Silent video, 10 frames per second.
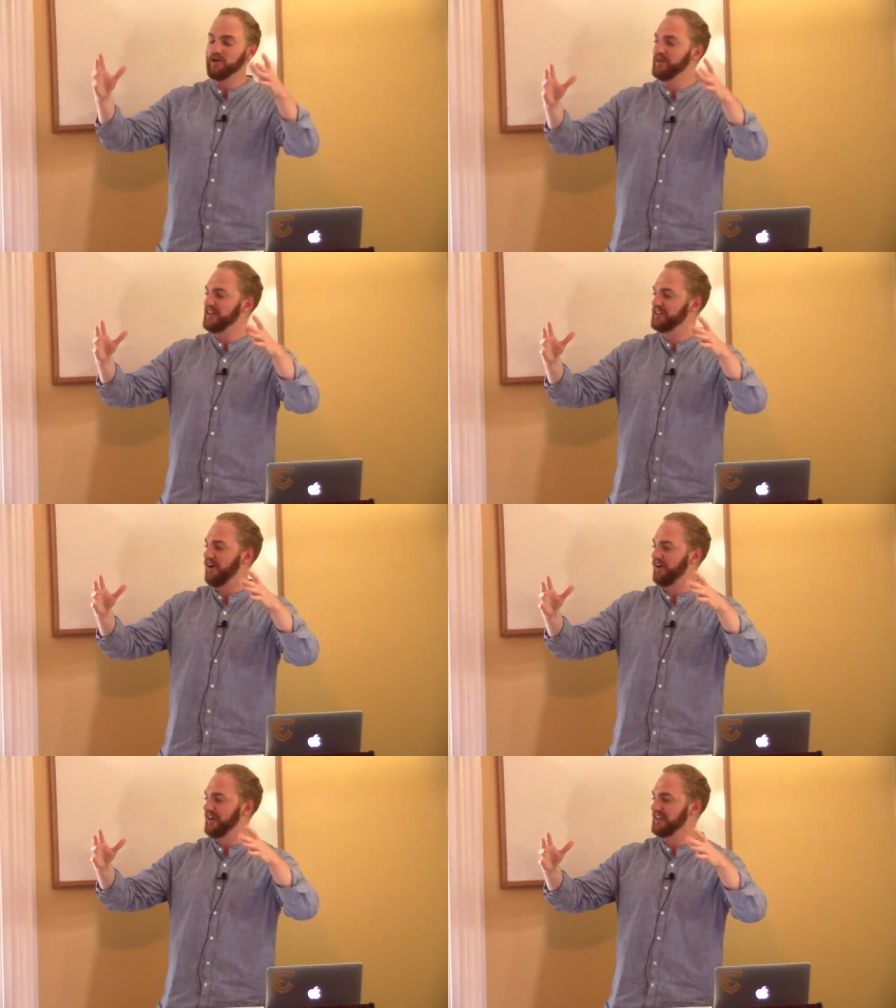you in this
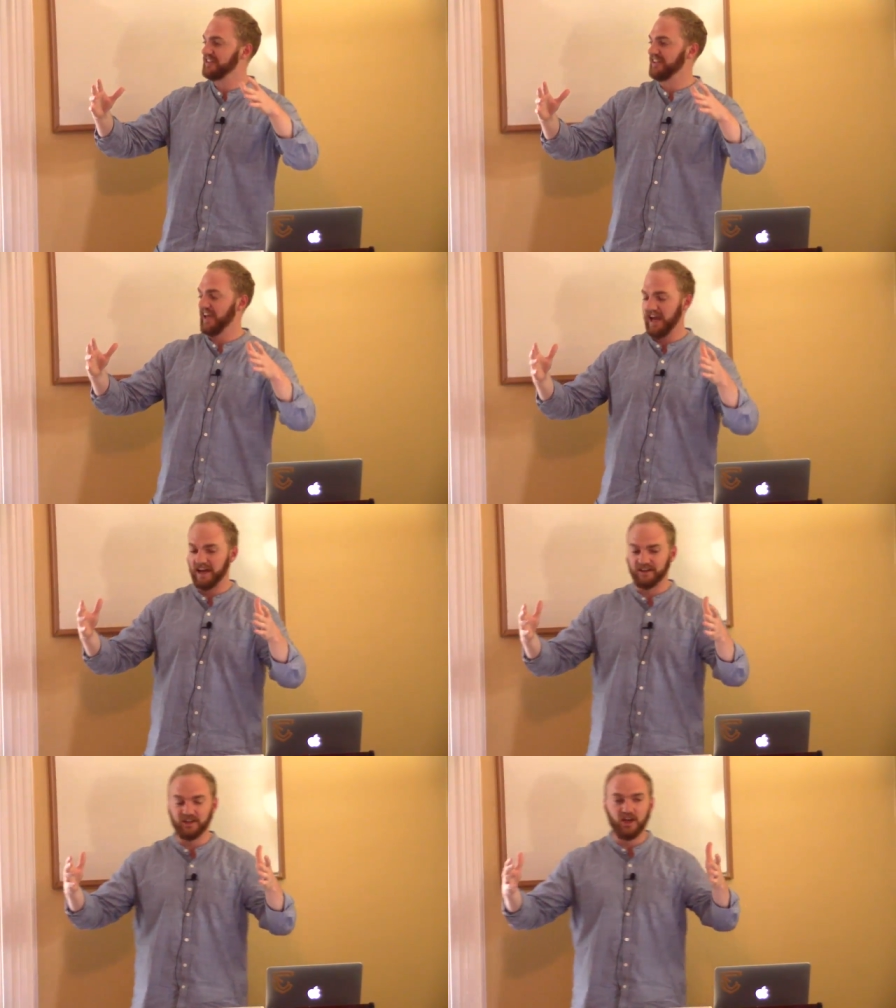harness
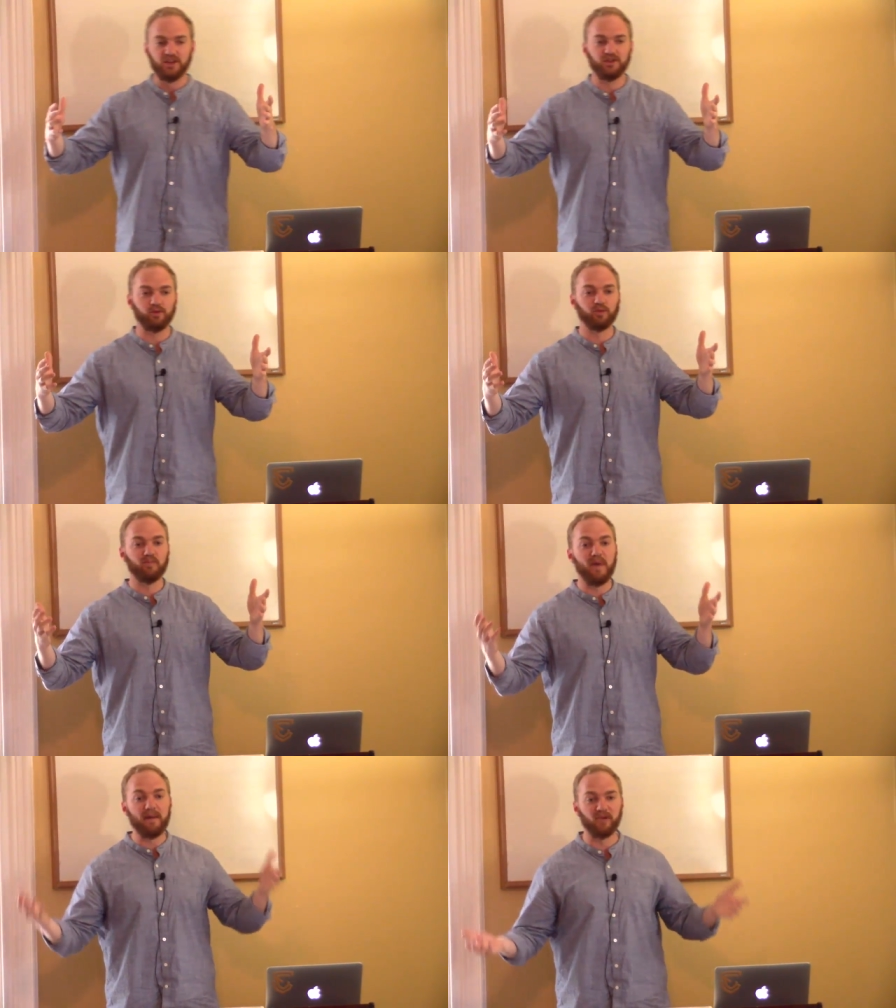and you
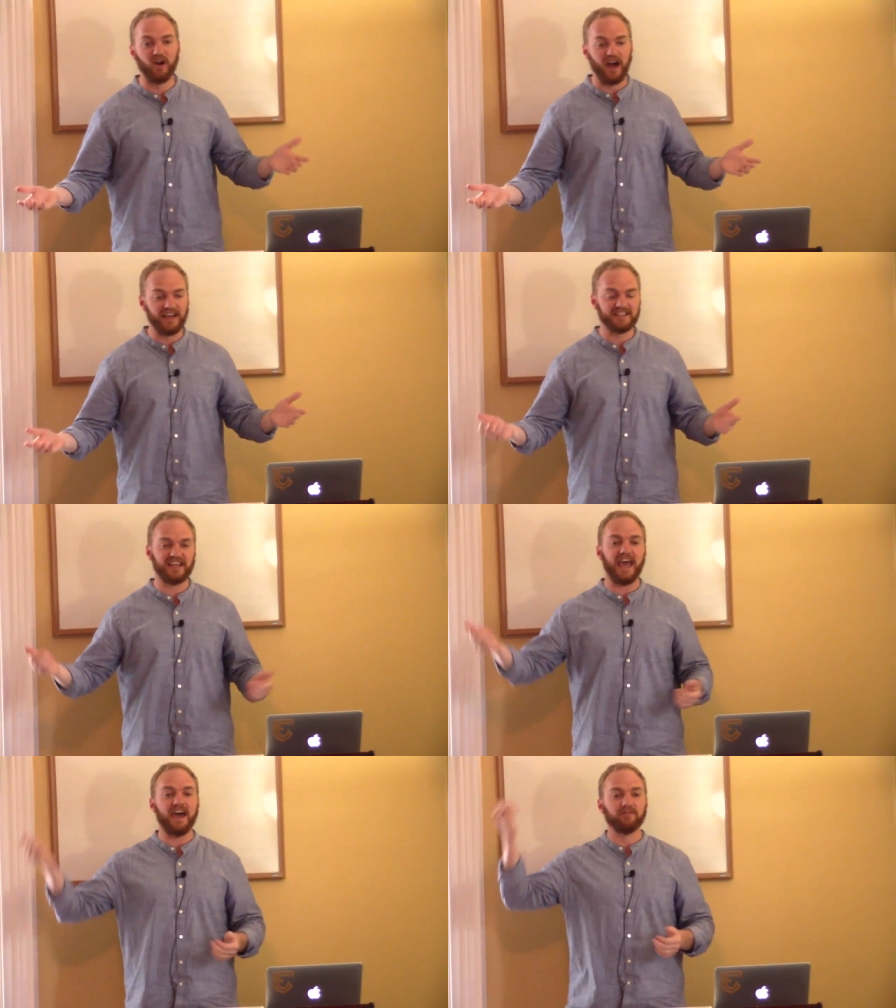
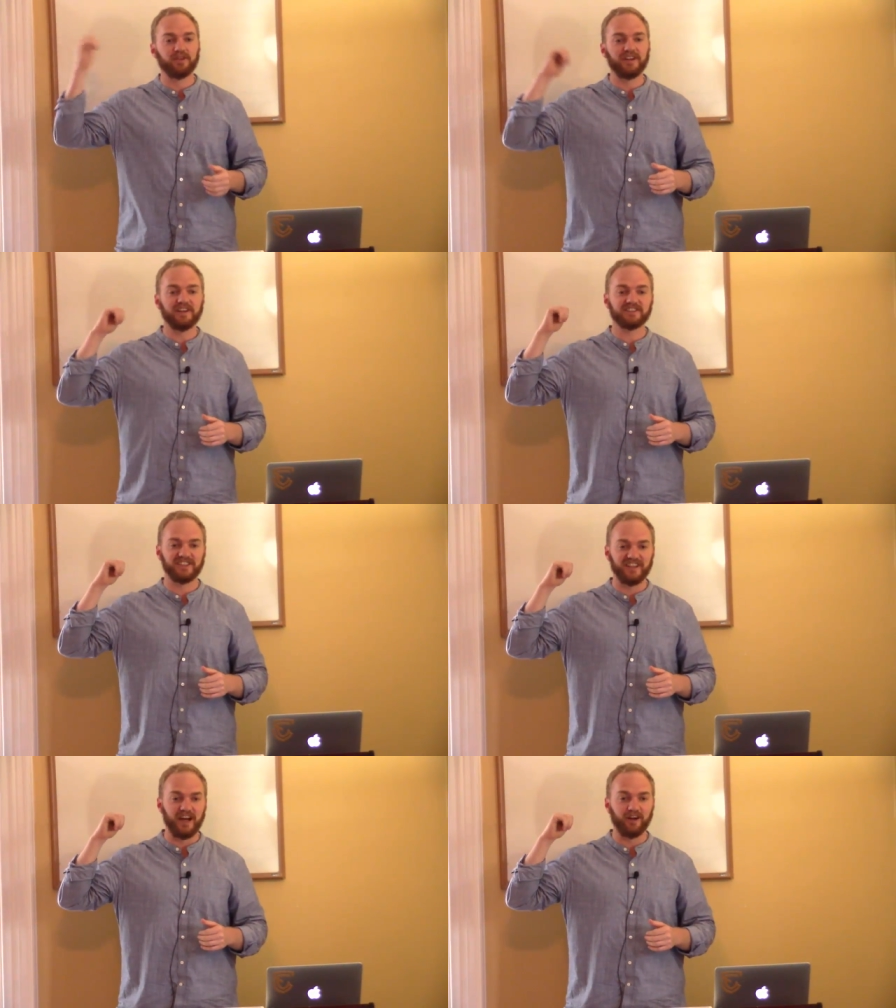memorize every
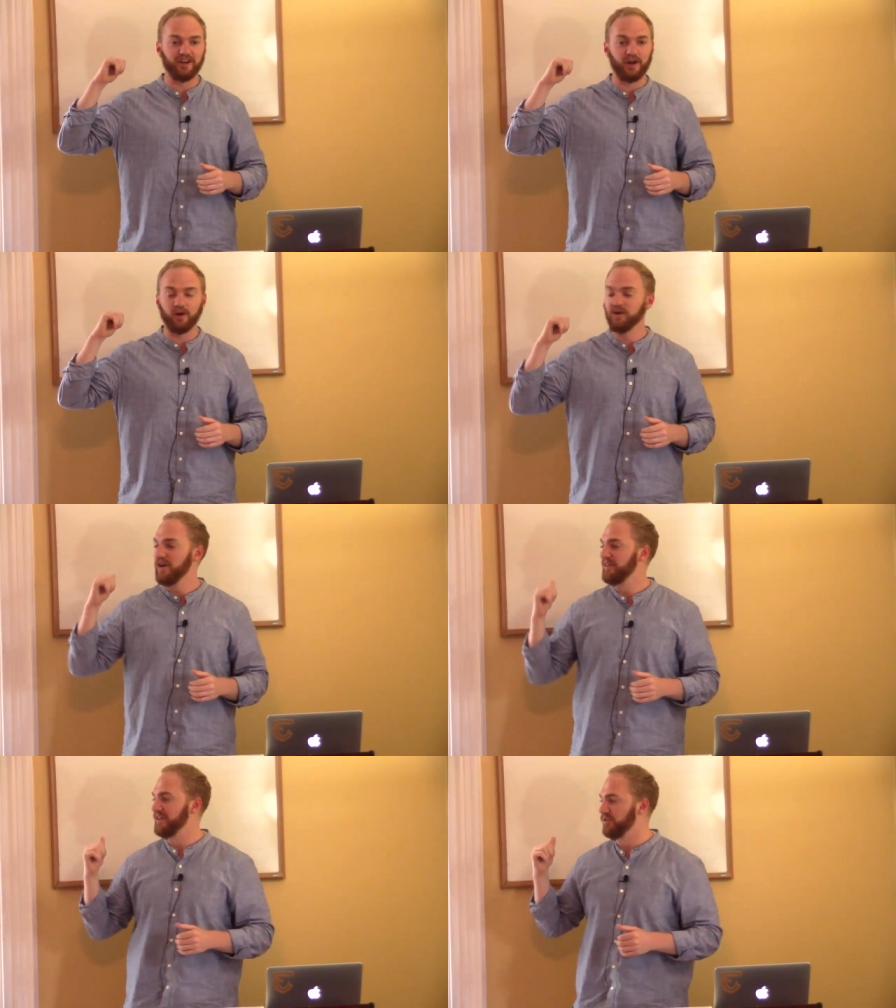scenario
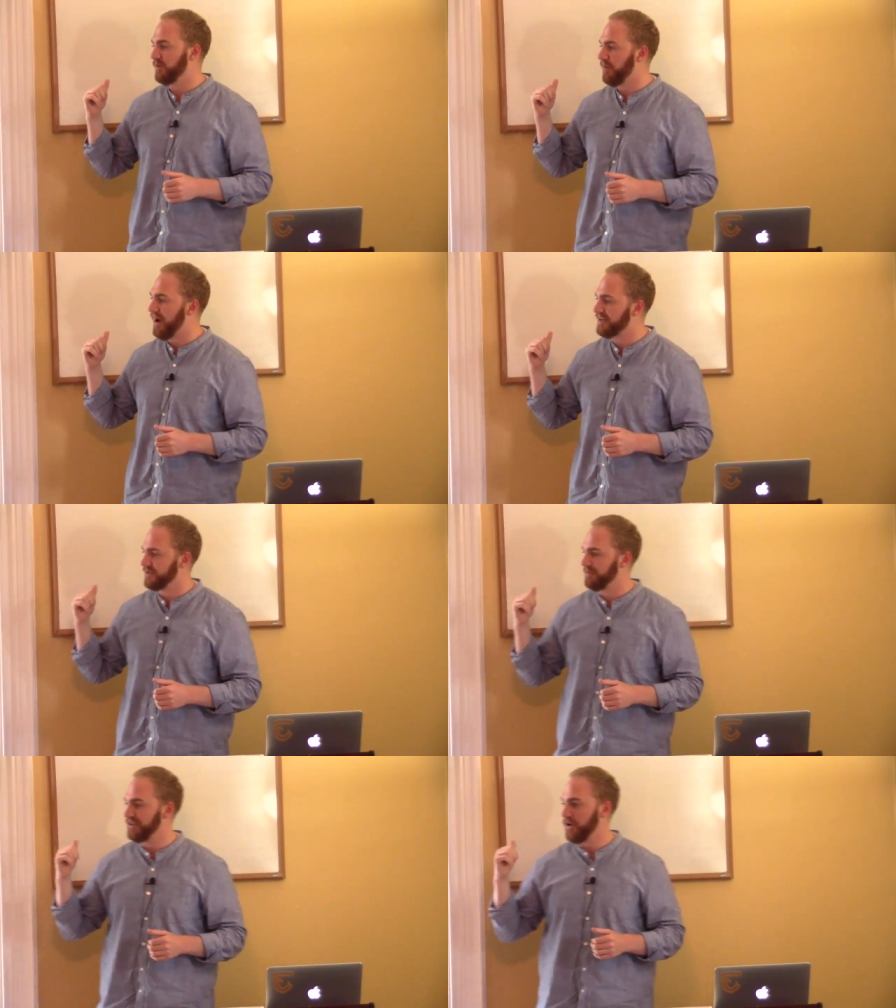that you could
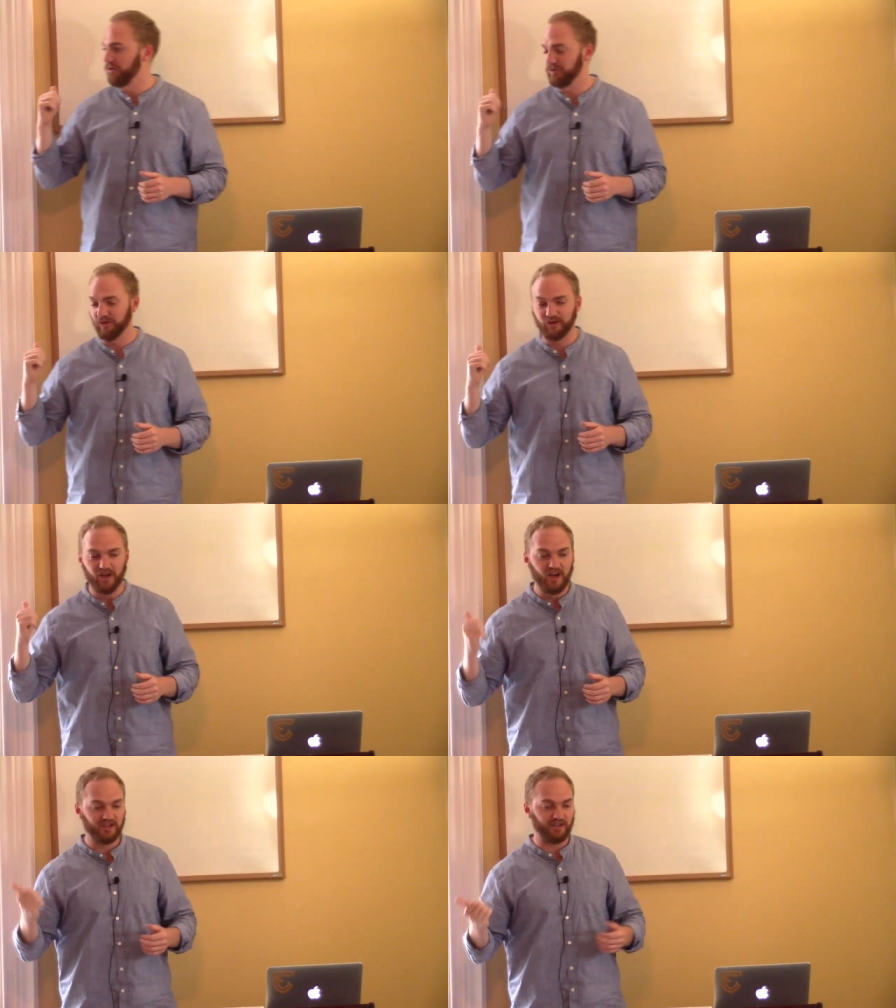possibly go
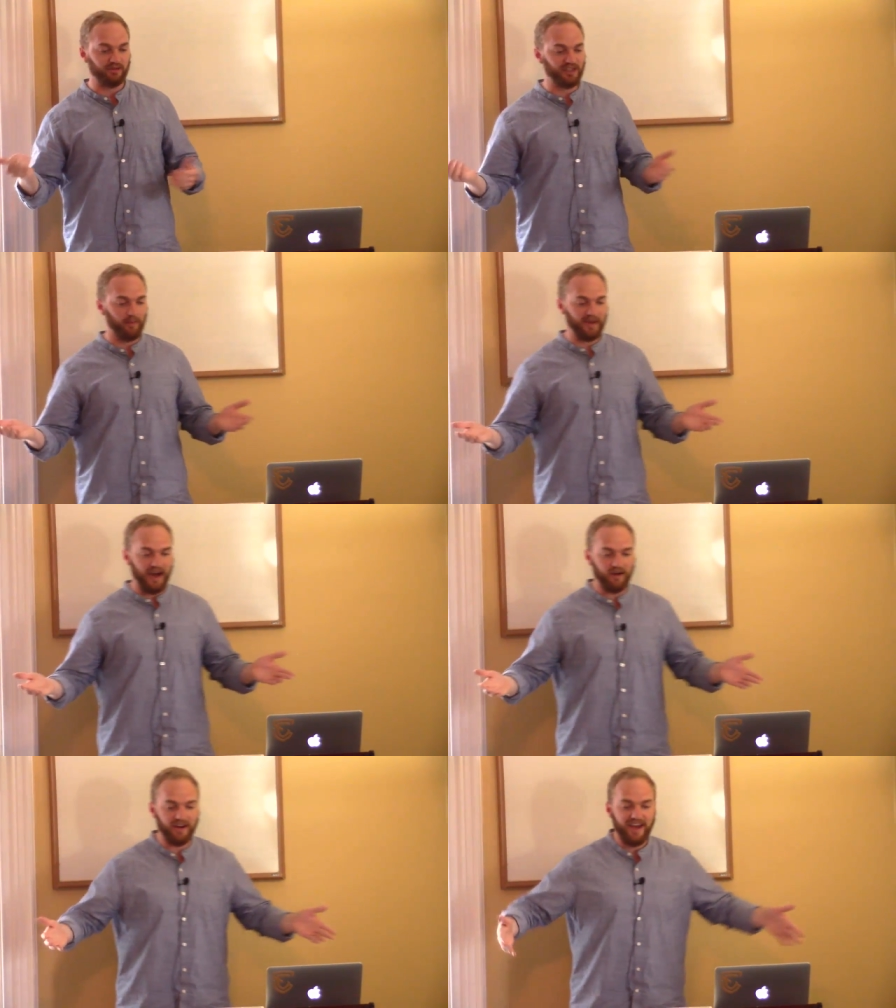through. So you jump
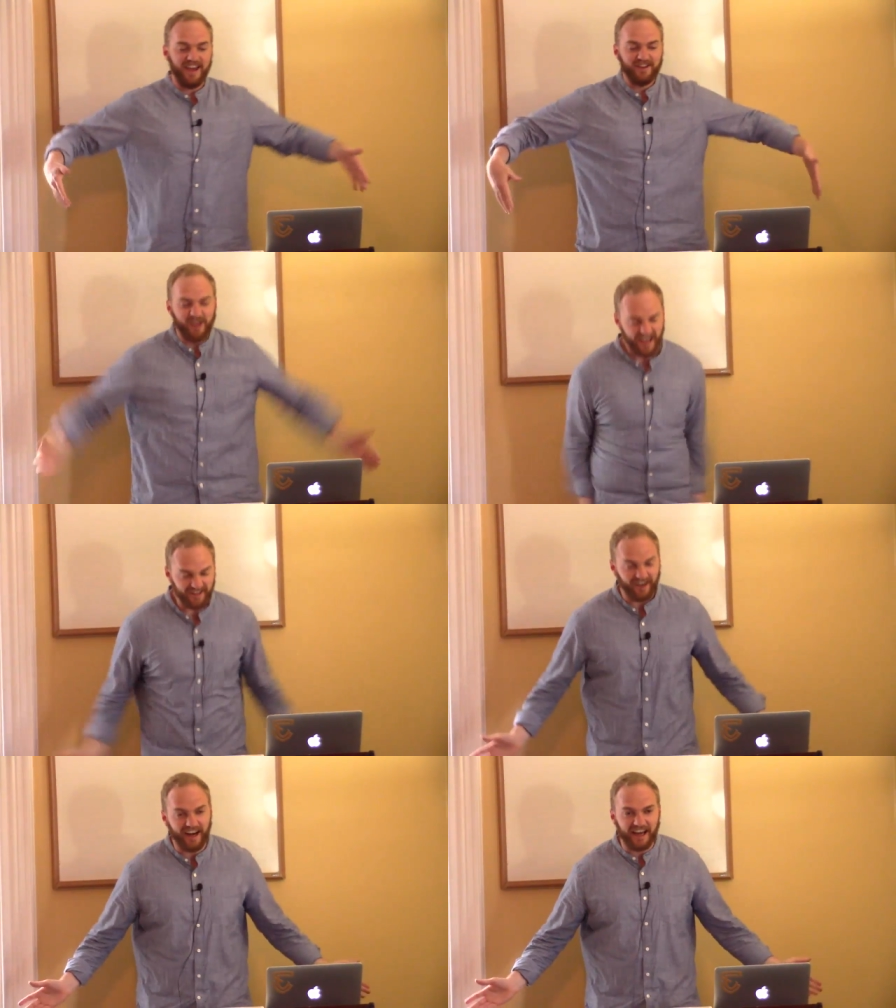out and you hit
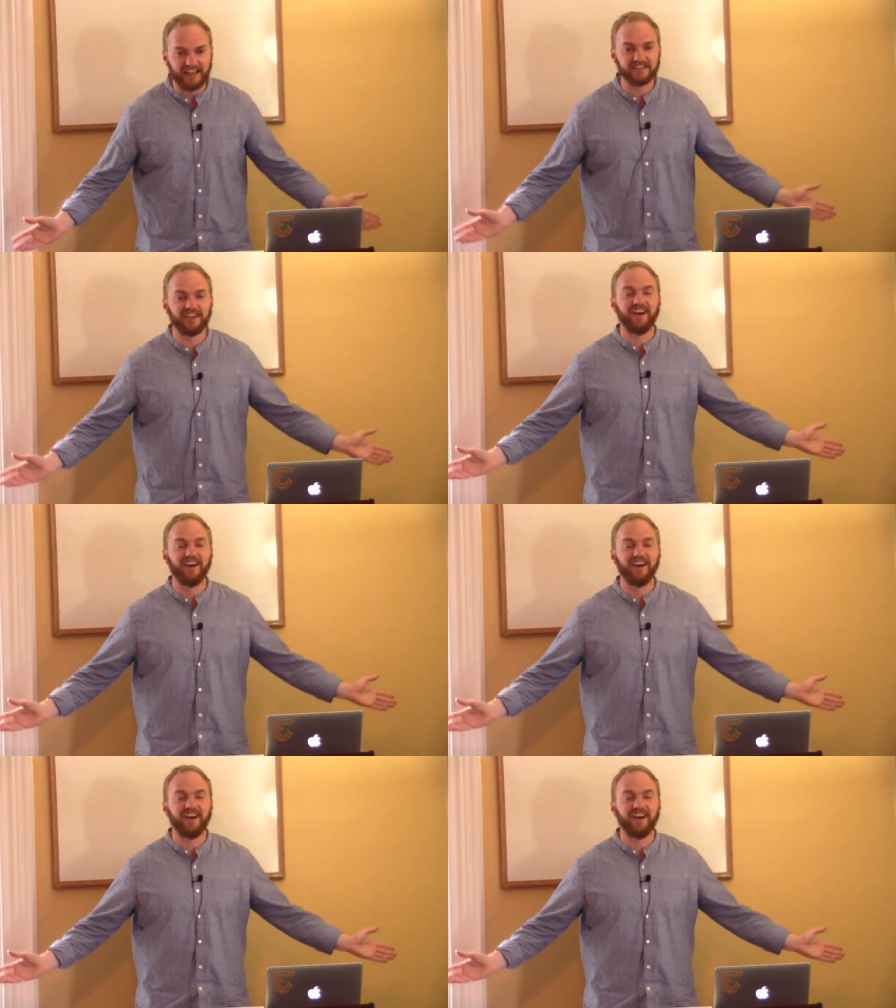your hands